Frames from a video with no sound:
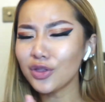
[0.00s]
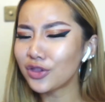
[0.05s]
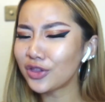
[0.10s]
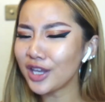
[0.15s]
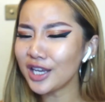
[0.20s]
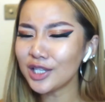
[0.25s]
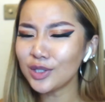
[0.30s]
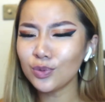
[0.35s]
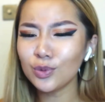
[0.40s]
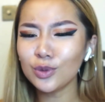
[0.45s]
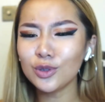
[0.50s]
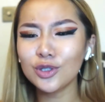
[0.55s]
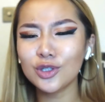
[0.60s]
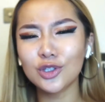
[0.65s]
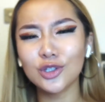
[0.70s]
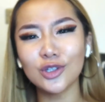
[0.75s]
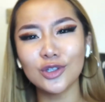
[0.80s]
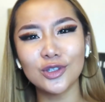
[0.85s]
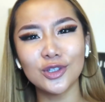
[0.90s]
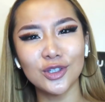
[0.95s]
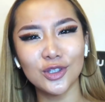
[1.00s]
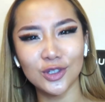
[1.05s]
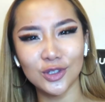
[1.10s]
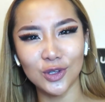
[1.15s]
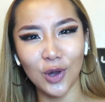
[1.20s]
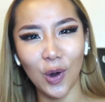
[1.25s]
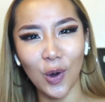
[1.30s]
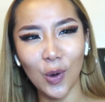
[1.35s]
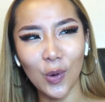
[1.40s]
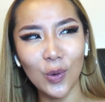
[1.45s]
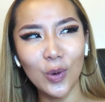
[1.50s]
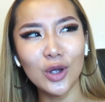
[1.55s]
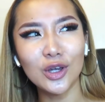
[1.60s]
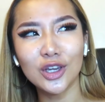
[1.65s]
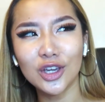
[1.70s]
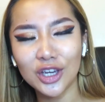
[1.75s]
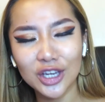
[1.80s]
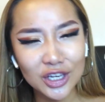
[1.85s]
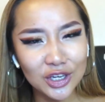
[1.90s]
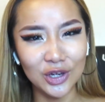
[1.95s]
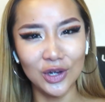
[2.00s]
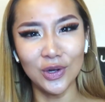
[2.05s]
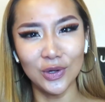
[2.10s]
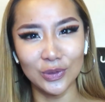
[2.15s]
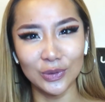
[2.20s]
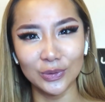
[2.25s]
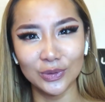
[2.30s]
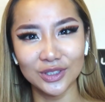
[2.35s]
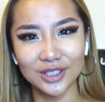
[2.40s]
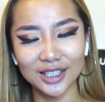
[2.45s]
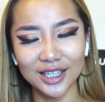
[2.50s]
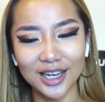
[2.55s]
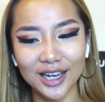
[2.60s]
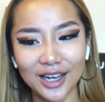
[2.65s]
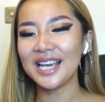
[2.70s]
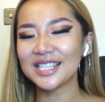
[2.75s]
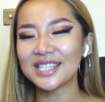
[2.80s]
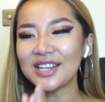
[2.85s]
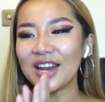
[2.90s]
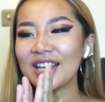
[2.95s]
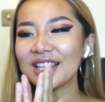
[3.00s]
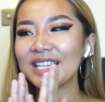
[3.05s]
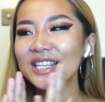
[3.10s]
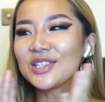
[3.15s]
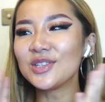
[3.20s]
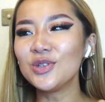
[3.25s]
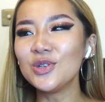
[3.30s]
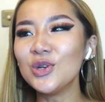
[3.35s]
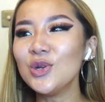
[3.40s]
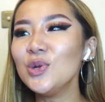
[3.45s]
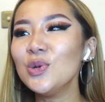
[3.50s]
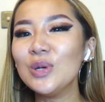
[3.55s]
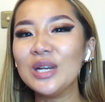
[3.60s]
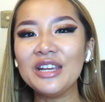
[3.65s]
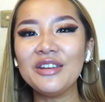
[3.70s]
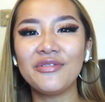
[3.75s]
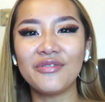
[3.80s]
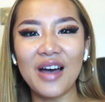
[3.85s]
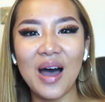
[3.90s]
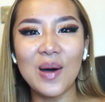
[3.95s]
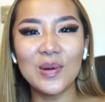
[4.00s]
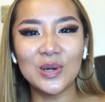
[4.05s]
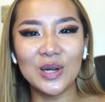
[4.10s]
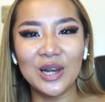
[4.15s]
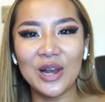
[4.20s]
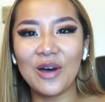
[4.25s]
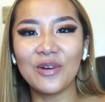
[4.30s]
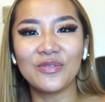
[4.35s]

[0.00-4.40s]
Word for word: but this was just so cute. It's like this newly found